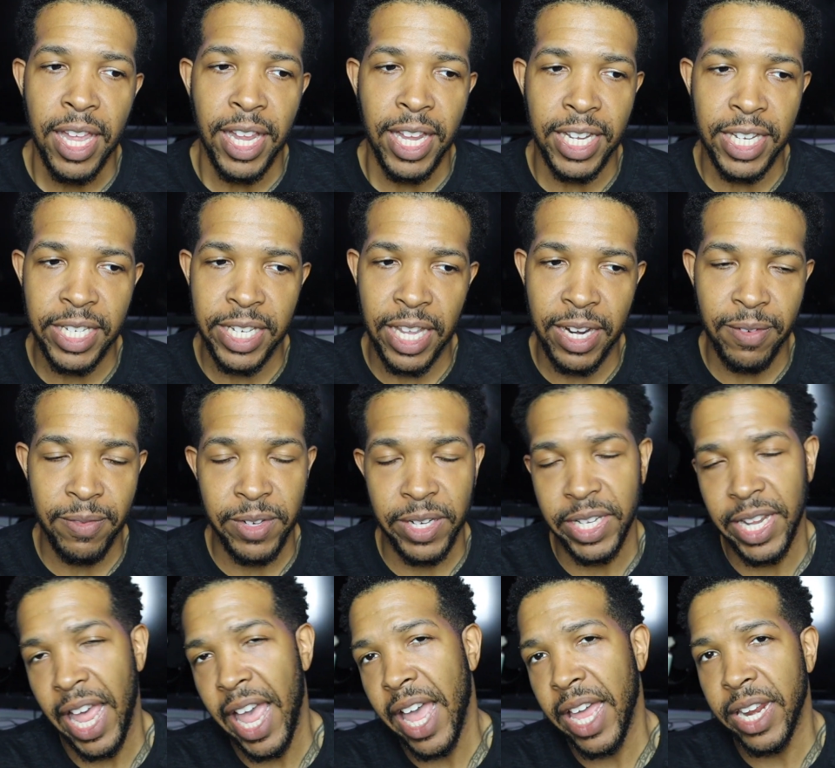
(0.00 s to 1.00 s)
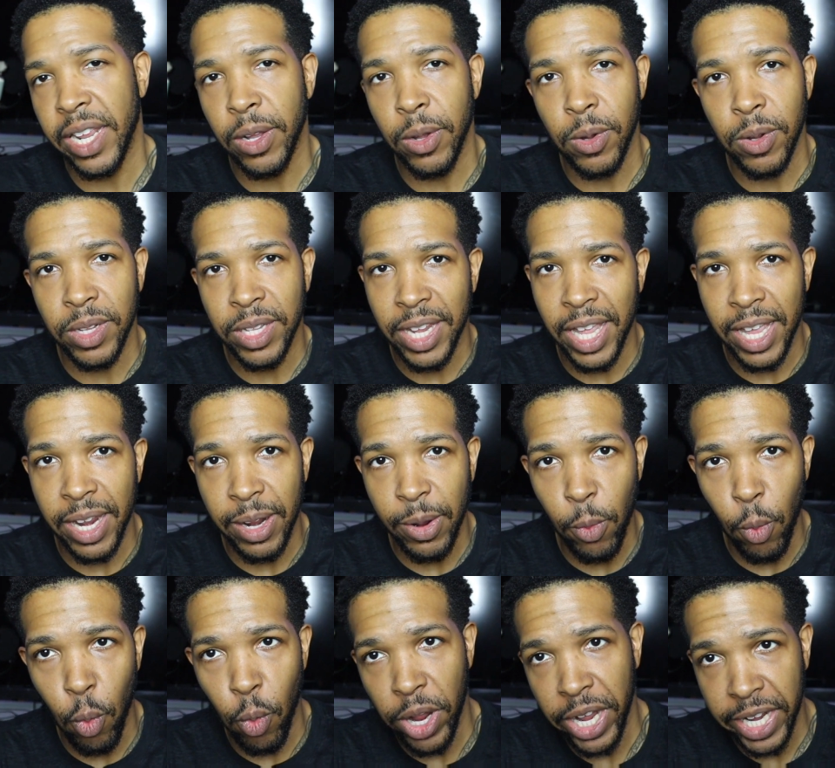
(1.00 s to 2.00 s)
instead of just adding on that
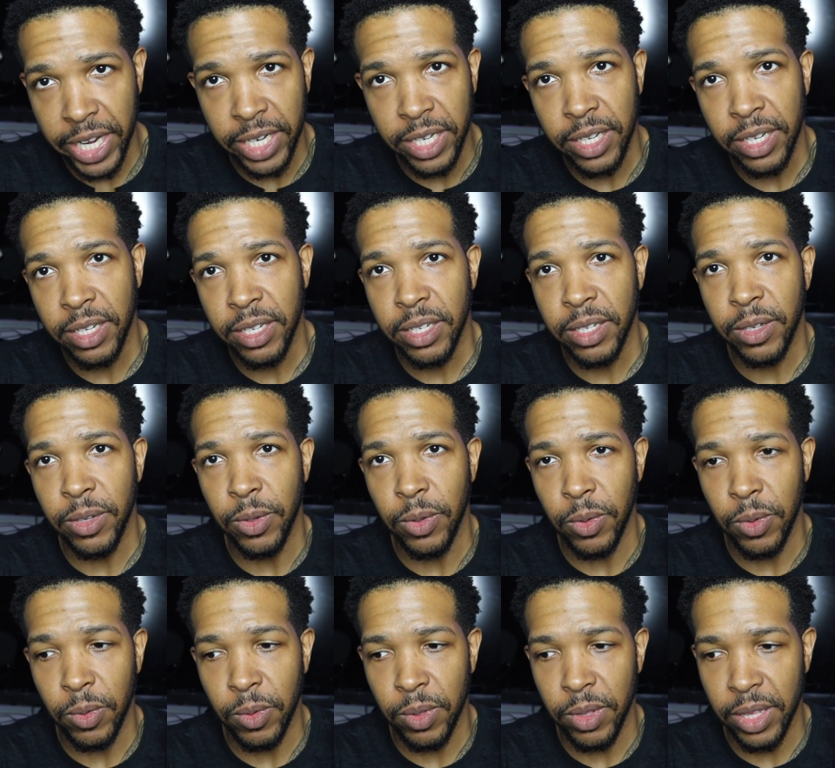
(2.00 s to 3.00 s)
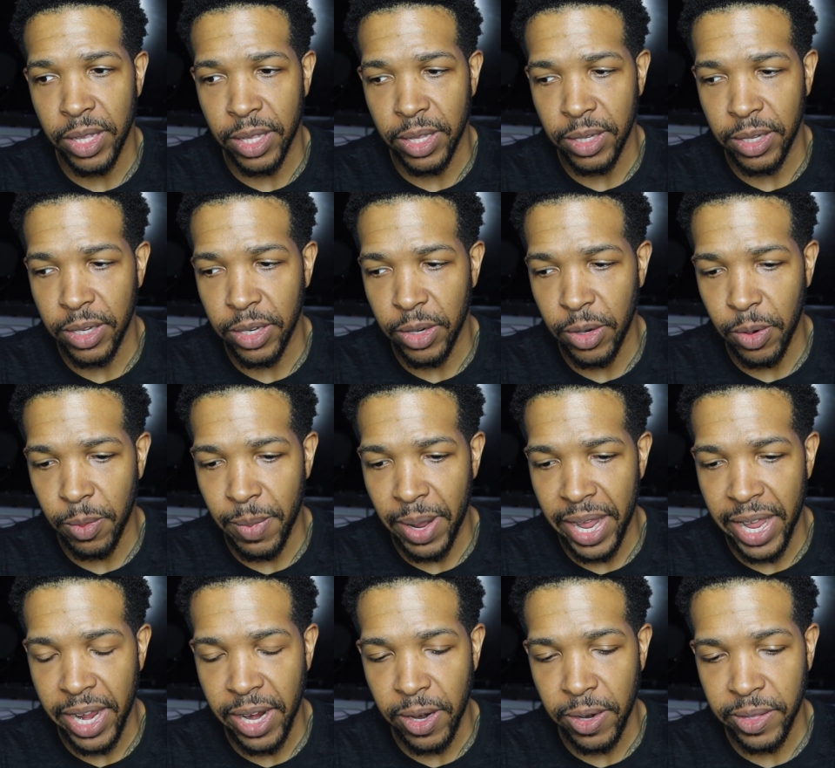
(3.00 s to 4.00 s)
weight to the, you know, my
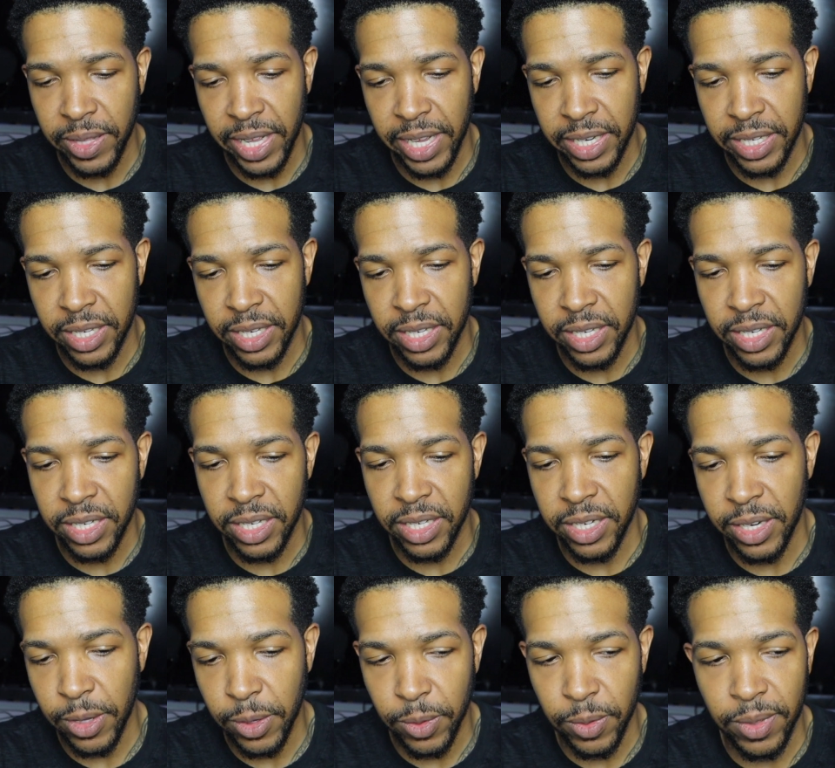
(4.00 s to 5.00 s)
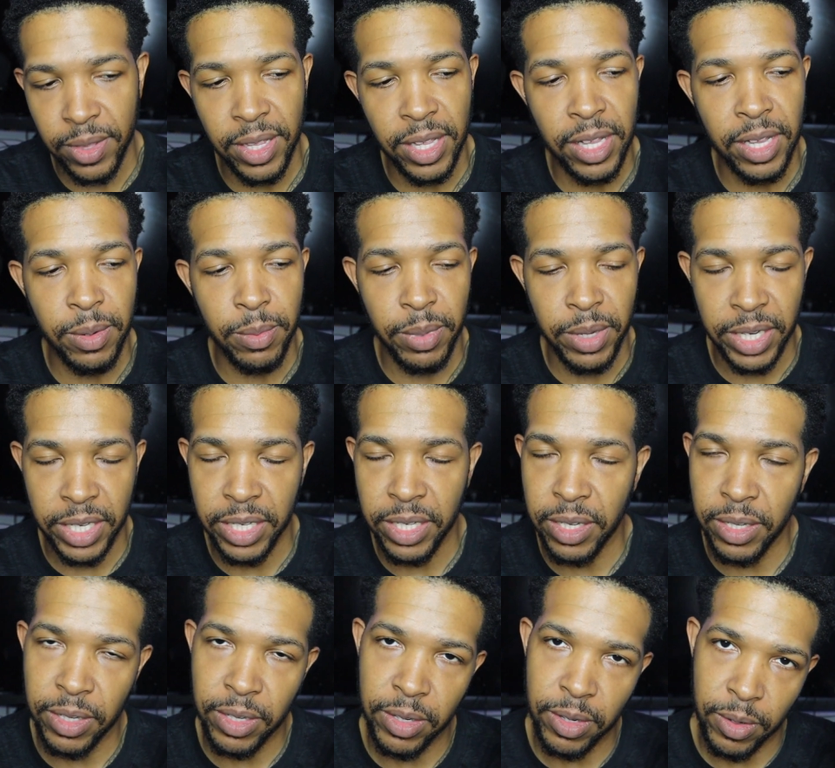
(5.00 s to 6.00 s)
hair that's still thin, but it's
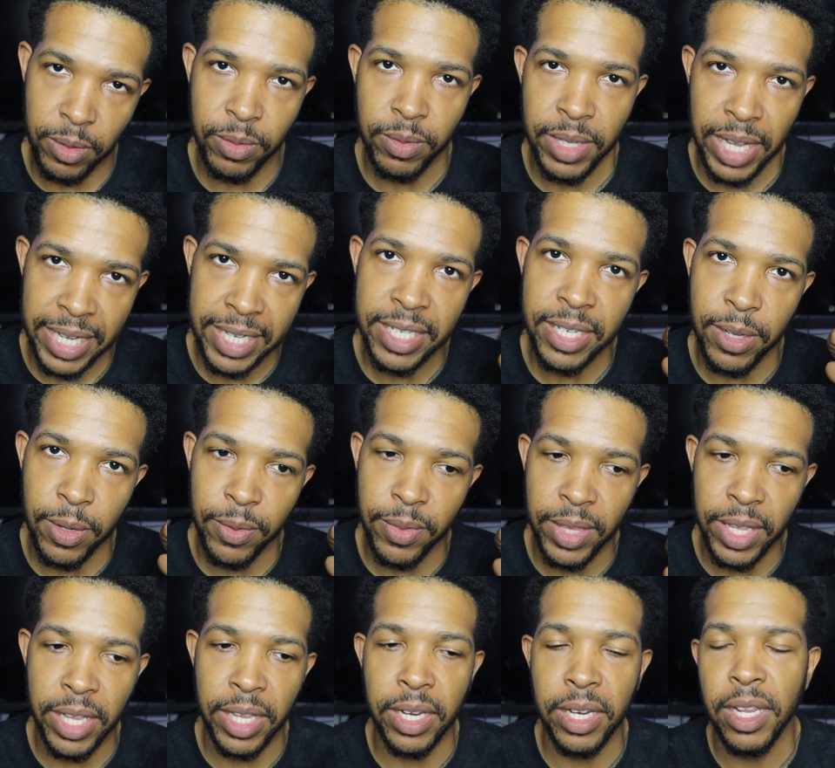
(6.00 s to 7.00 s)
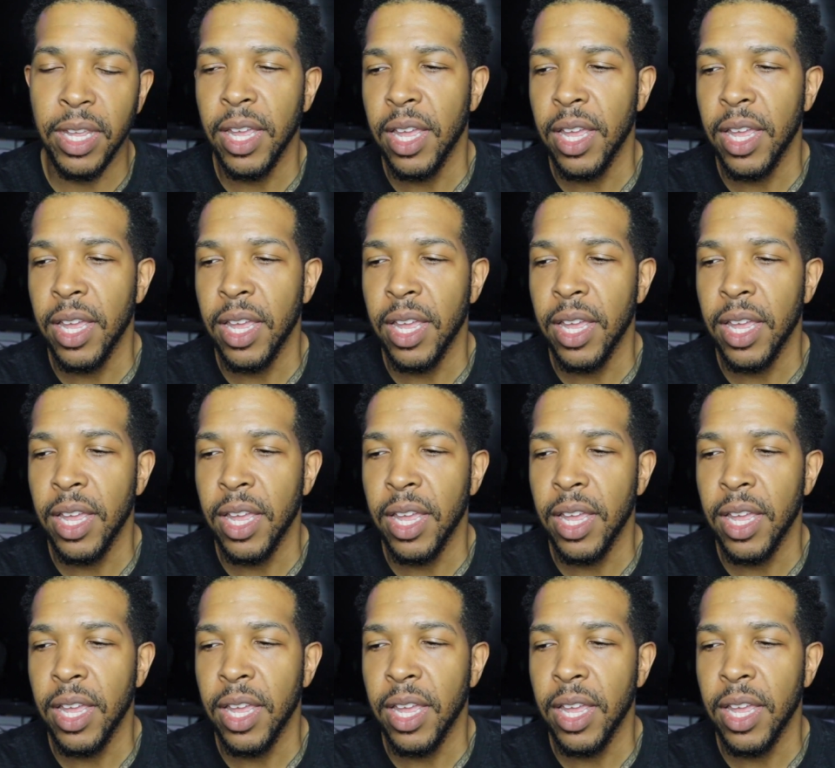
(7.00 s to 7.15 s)
still, you know, that's still thin.